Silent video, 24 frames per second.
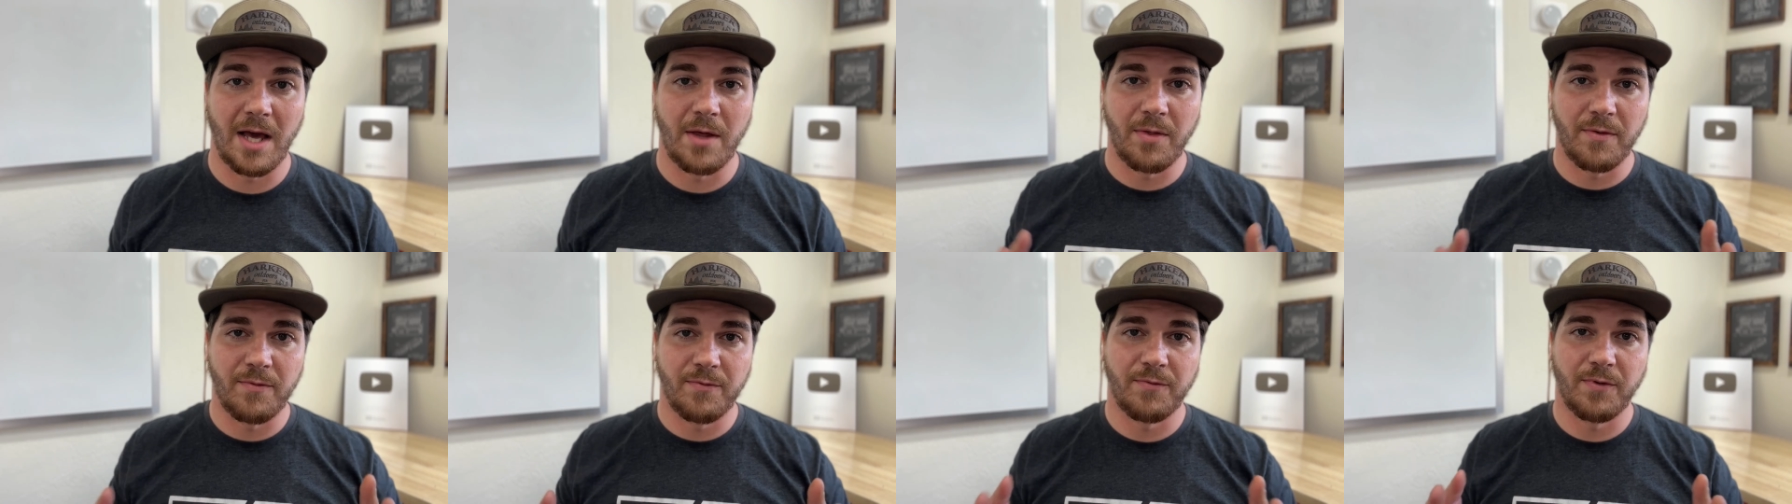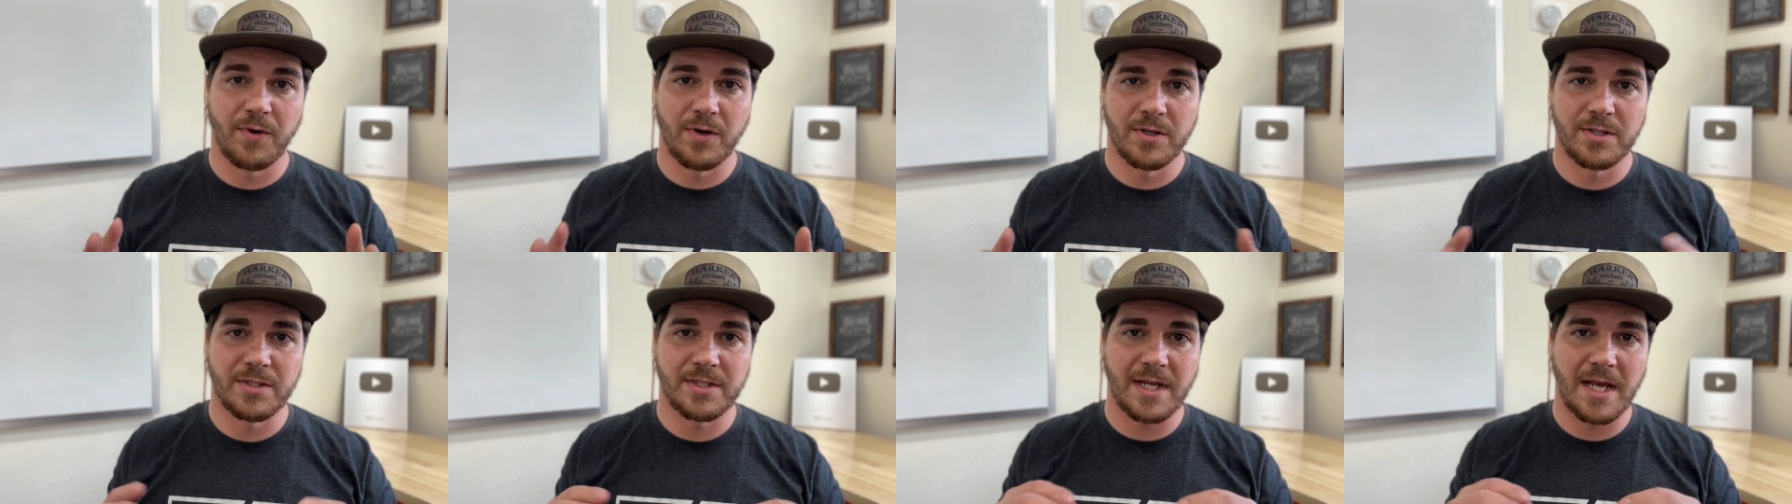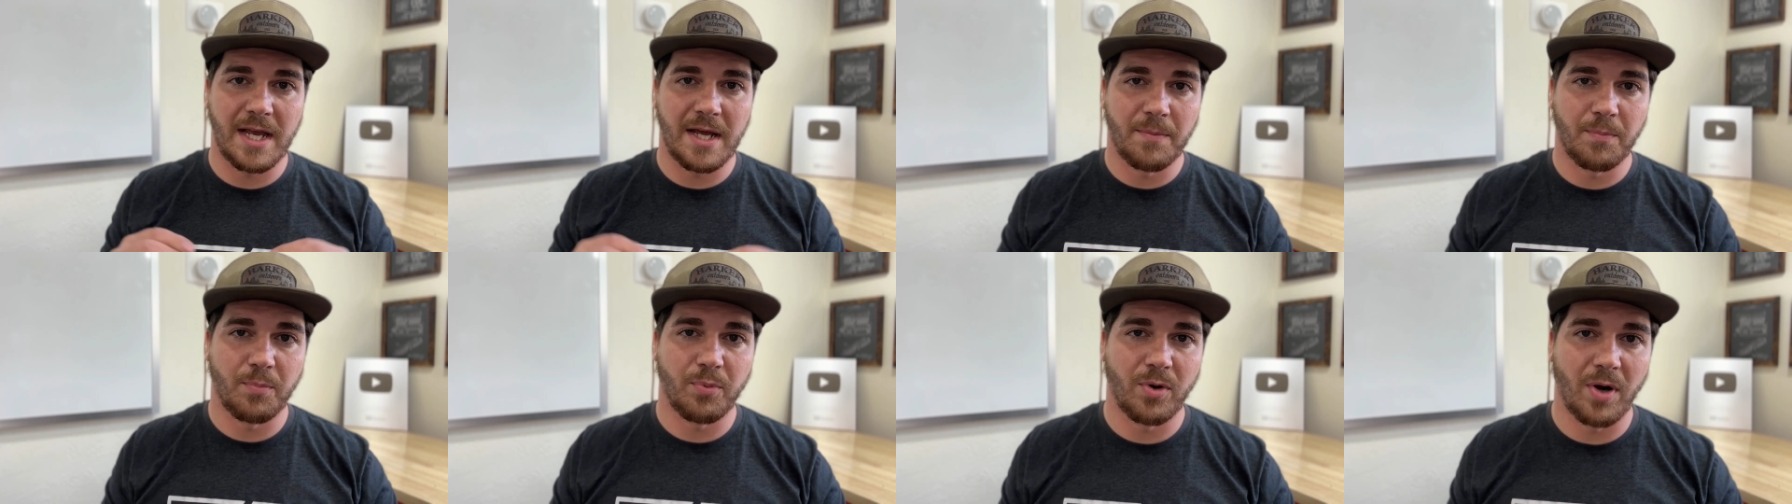the first
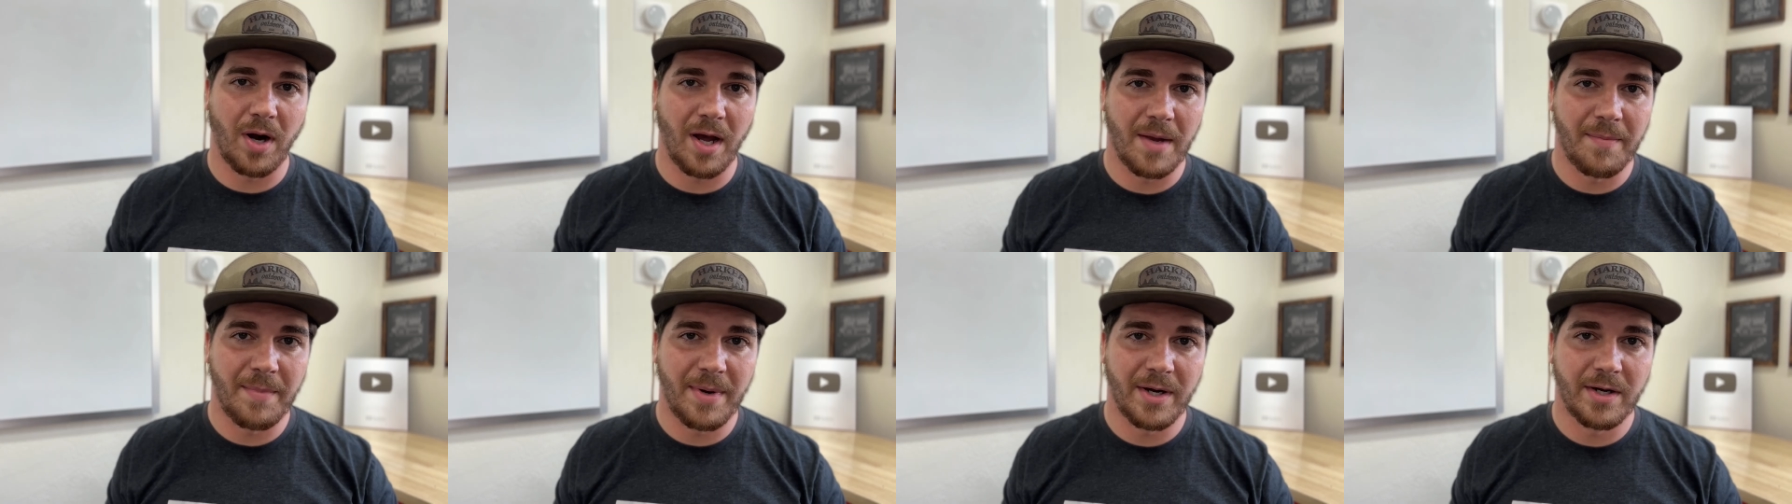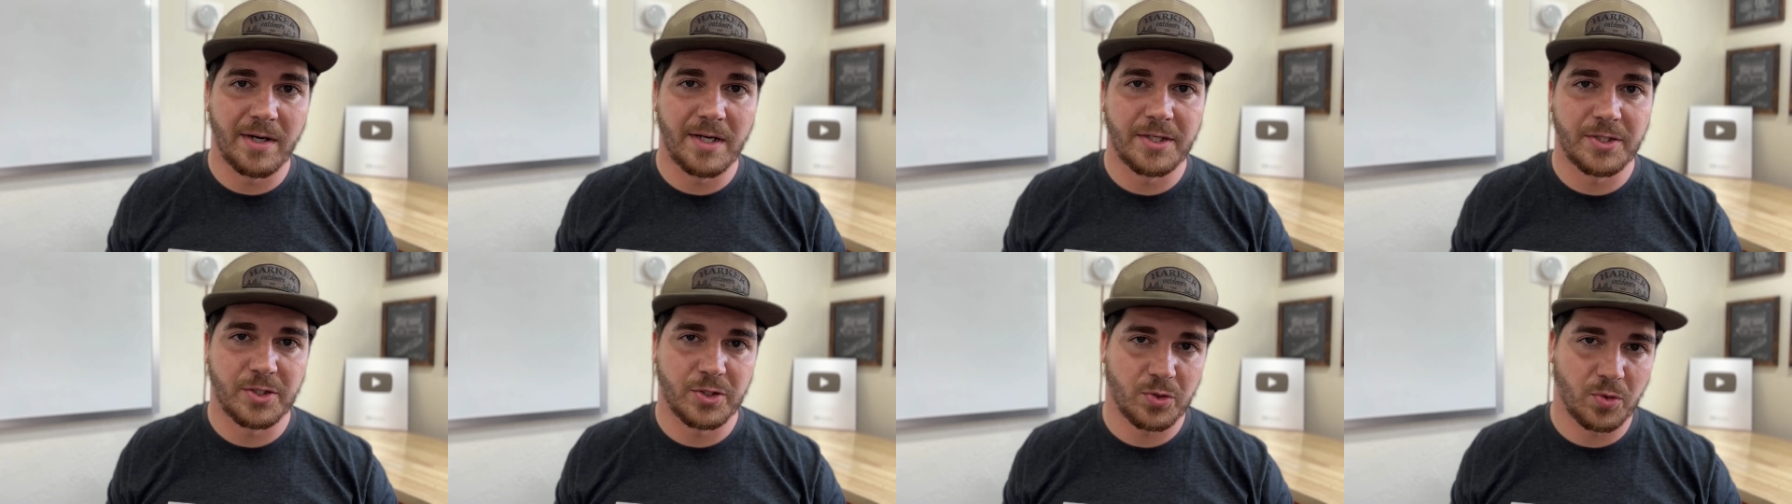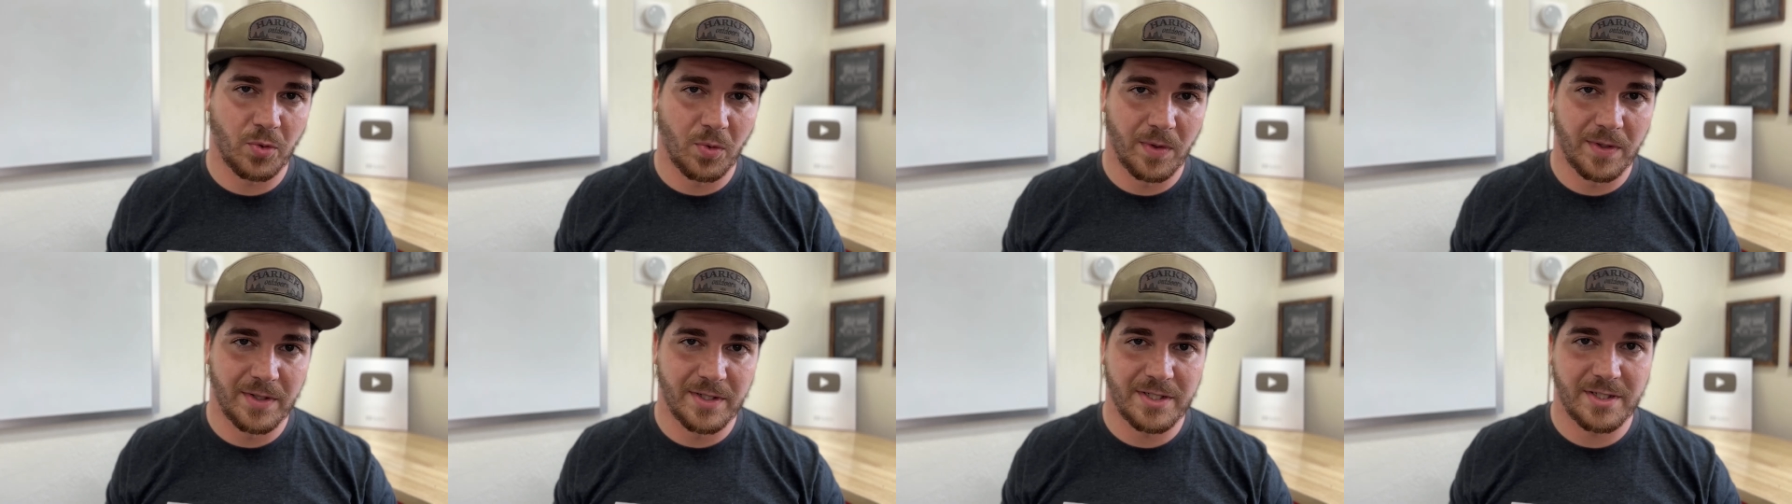and primary
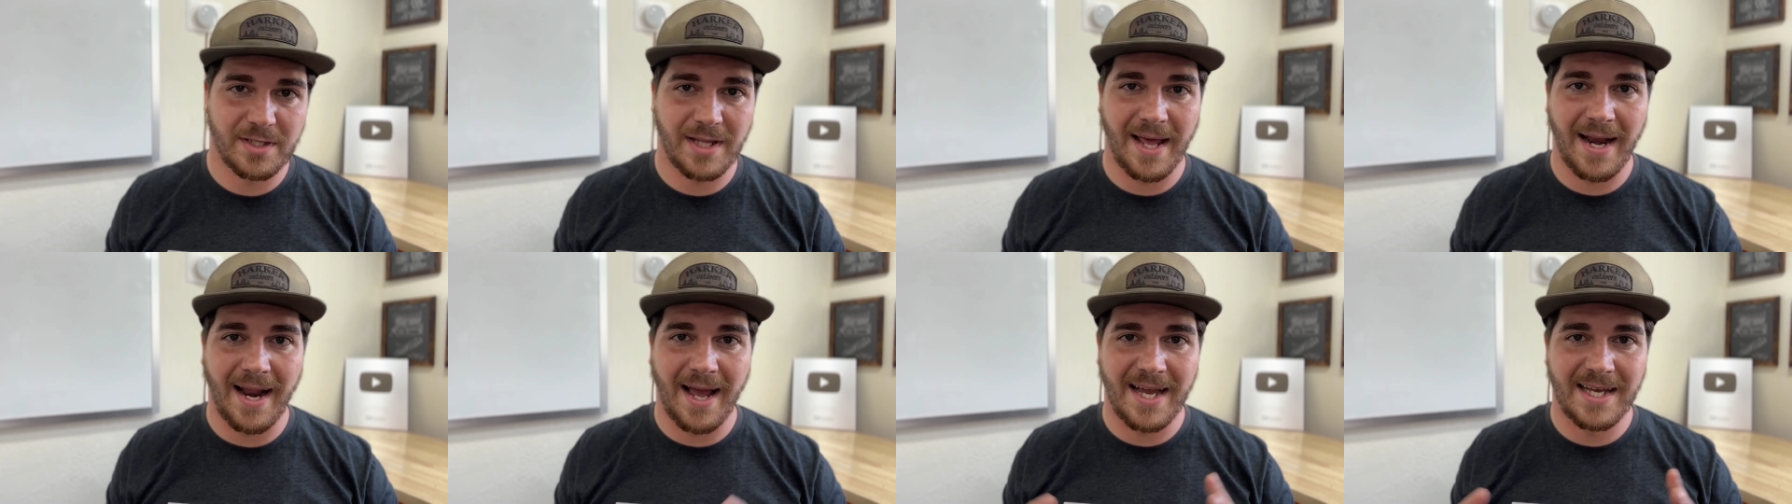source that